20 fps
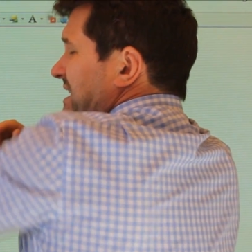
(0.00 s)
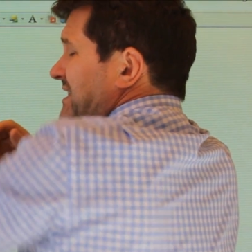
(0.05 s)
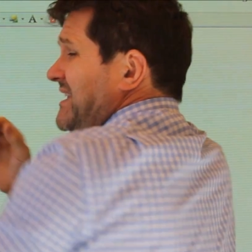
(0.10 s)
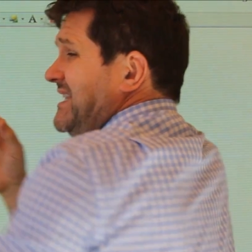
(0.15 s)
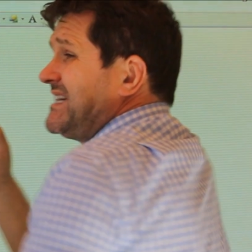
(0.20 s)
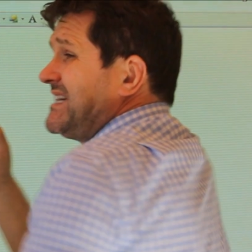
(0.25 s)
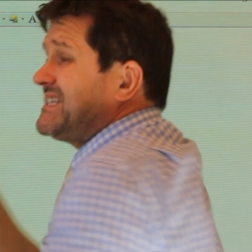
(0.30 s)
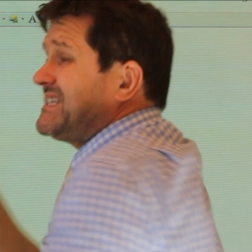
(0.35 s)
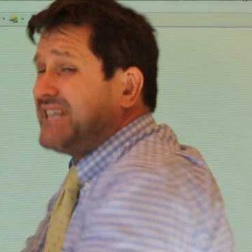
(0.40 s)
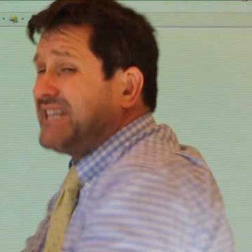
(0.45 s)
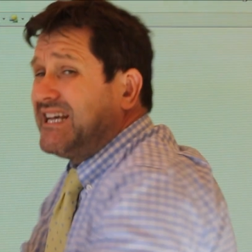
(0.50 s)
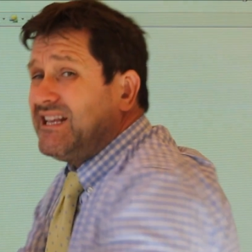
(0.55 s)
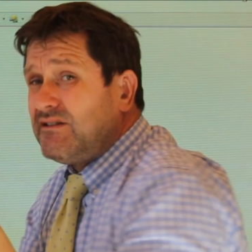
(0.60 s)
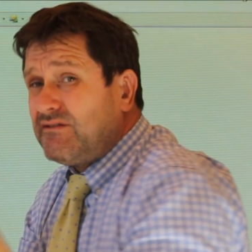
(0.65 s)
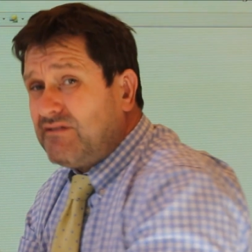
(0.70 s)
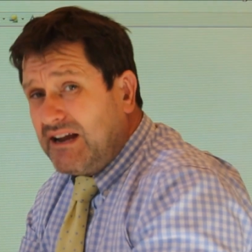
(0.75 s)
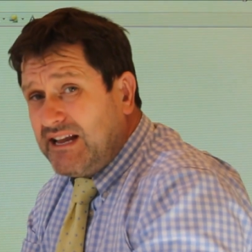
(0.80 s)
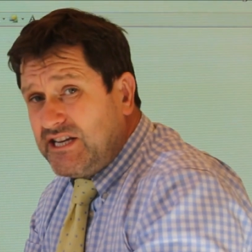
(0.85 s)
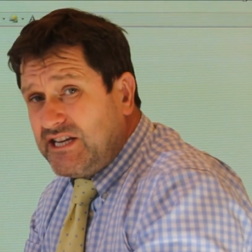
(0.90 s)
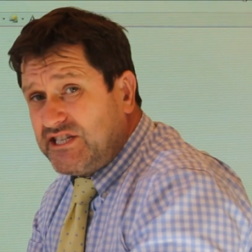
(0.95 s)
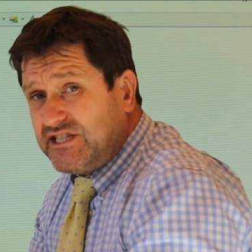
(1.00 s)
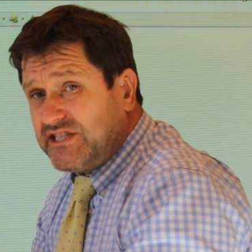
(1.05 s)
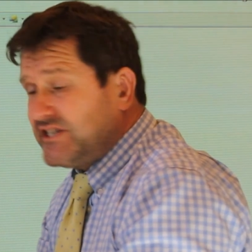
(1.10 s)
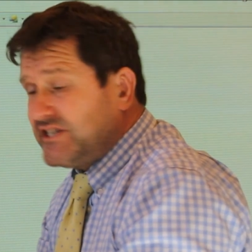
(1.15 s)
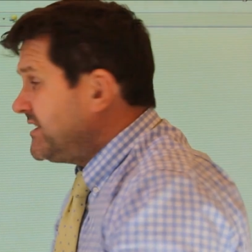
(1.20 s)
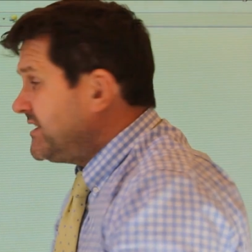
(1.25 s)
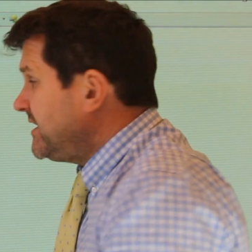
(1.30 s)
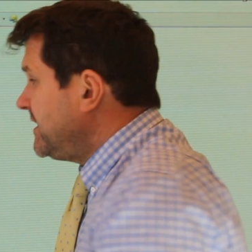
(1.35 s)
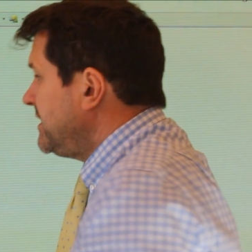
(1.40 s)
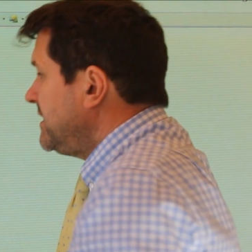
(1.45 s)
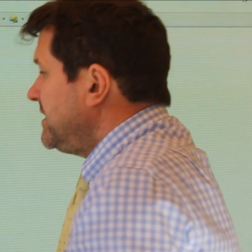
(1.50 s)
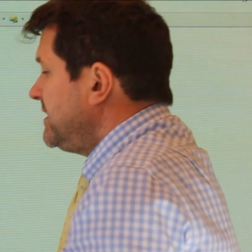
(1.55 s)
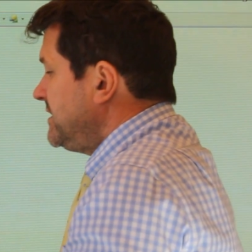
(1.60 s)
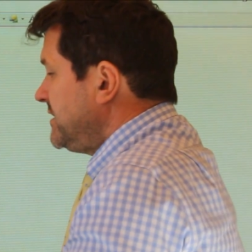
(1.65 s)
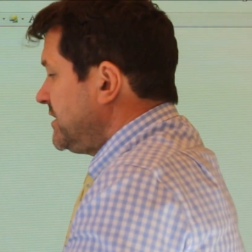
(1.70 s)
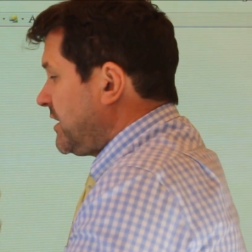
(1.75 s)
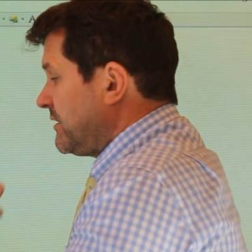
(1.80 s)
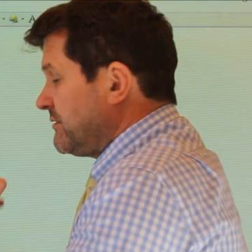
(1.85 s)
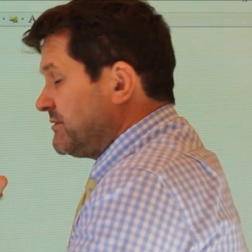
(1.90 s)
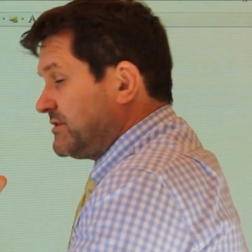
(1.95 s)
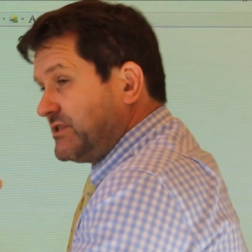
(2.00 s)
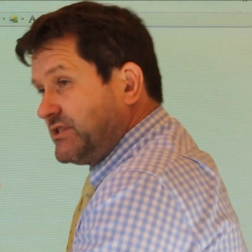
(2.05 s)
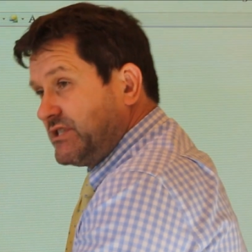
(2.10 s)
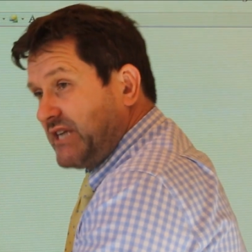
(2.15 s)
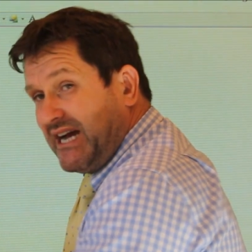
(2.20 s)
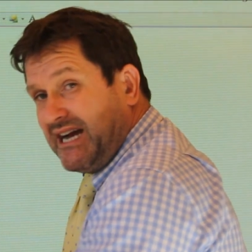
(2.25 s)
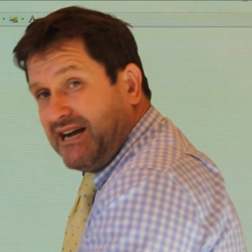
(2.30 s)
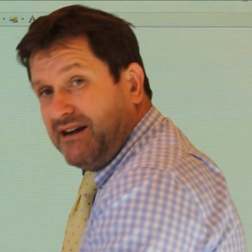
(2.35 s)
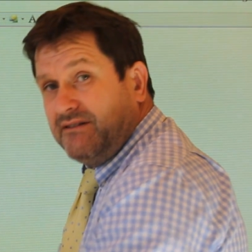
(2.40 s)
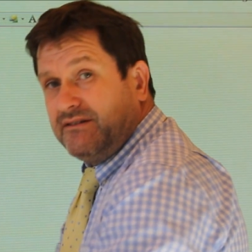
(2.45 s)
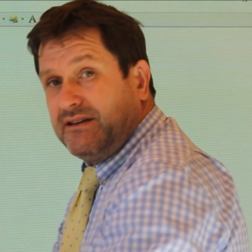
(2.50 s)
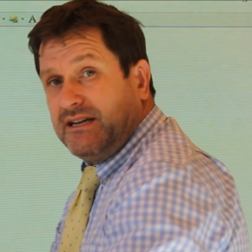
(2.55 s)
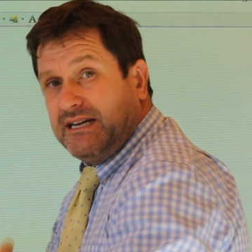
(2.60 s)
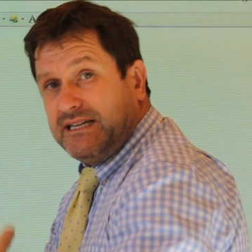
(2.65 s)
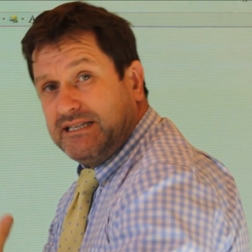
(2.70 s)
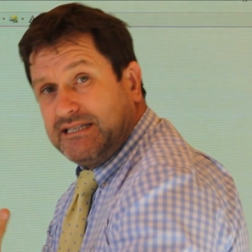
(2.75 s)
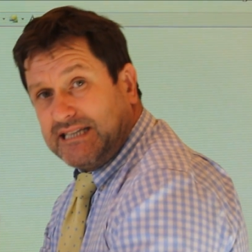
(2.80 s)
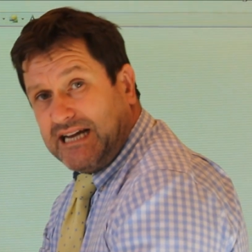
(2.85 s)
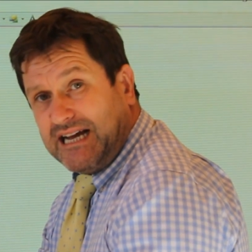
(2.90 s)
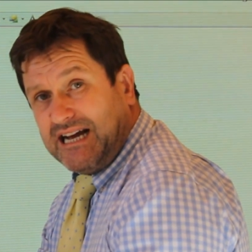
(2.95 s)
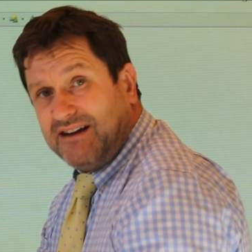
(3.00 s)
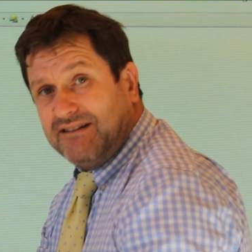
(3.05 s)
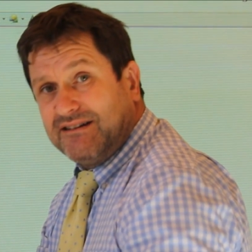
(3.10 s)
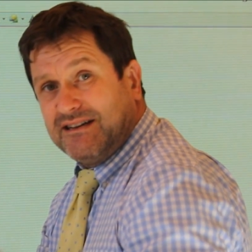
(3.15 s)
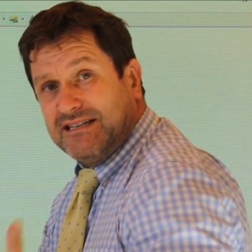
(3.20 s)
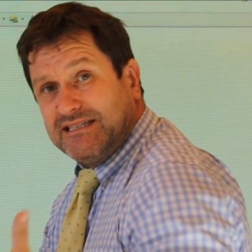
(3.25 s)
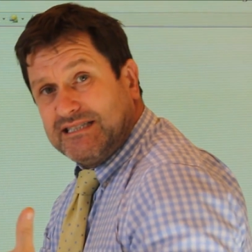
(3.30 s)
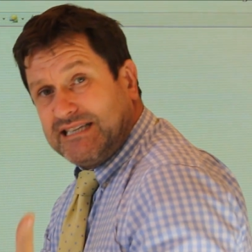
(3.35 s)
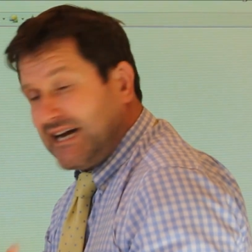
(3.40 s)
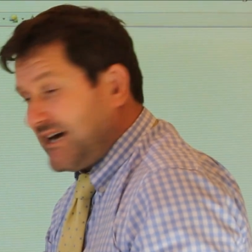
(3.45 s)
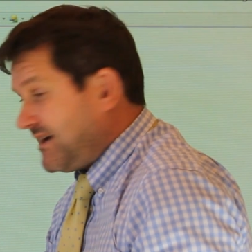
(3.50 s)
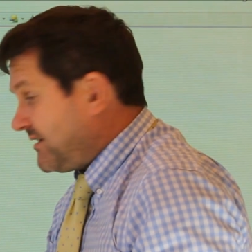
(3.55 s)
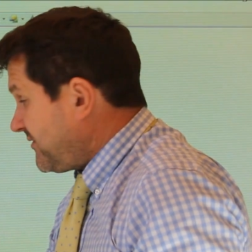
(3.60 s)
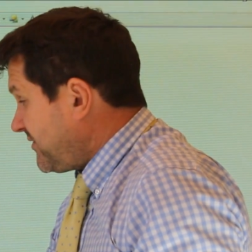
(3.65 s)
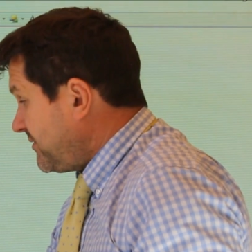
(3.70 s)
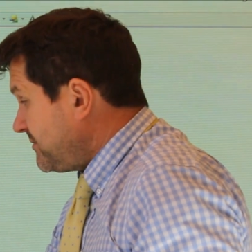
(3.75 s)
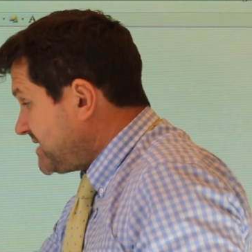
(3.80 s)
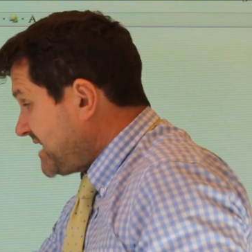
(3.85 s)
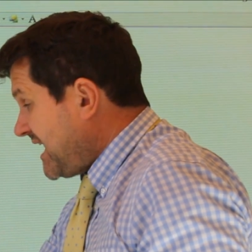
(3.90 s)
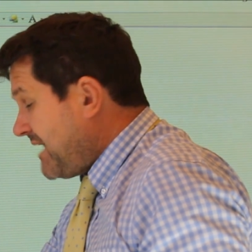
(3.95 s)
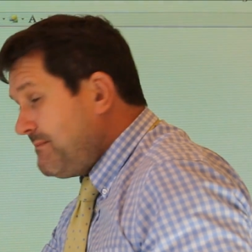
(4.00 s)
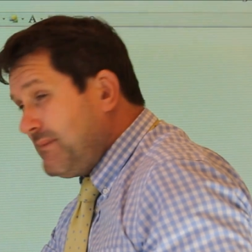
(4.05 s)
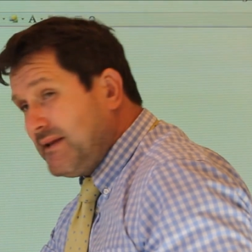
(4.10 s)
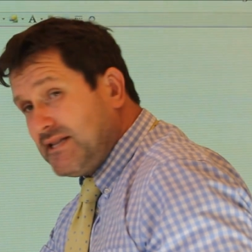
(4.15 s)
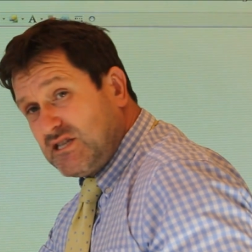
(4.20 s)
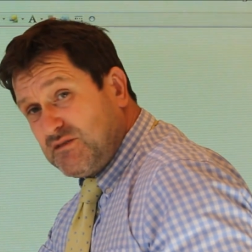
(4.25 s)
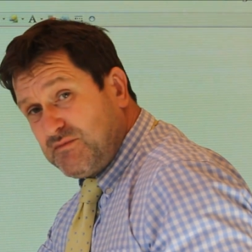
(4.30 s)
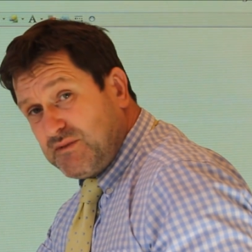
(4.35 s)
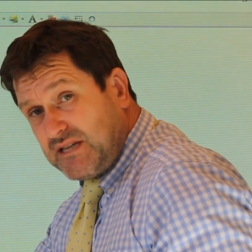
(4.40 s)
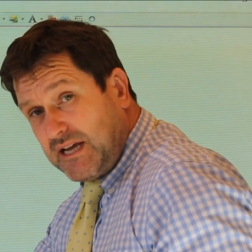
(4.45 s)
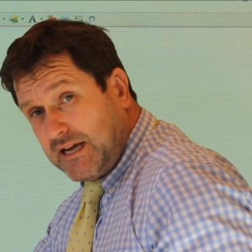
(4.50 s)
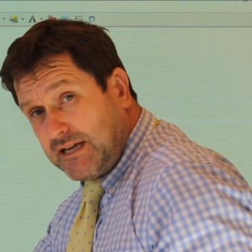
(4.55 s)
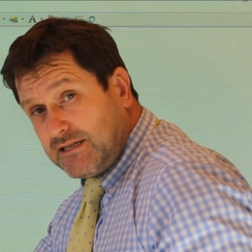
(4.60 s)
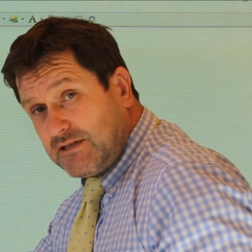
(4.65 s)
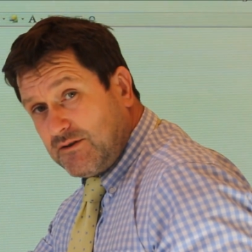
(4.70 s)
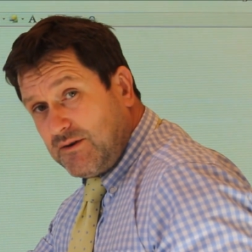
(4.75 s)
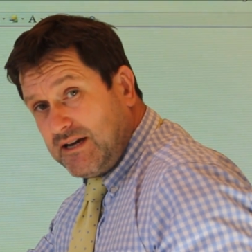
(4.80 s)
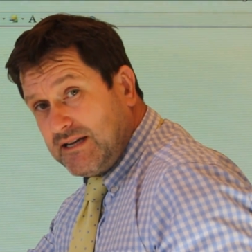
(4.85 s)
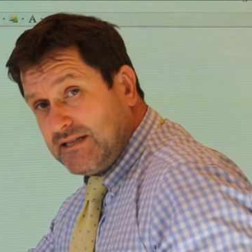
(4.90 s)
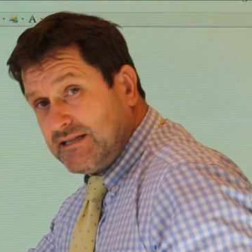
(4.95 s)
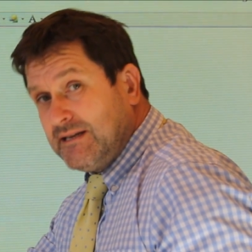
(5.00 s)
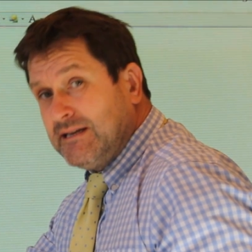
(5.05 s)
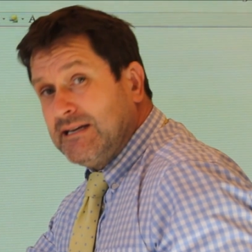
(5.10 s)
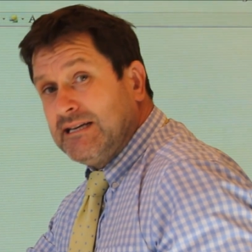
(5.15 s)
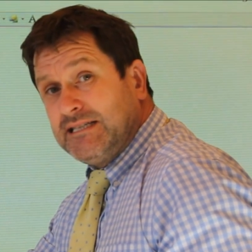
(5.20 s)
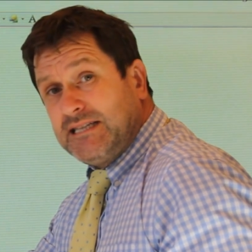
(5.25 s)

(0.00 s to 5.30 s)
that the acceleration goes down and down and down from 10 meters per second squared,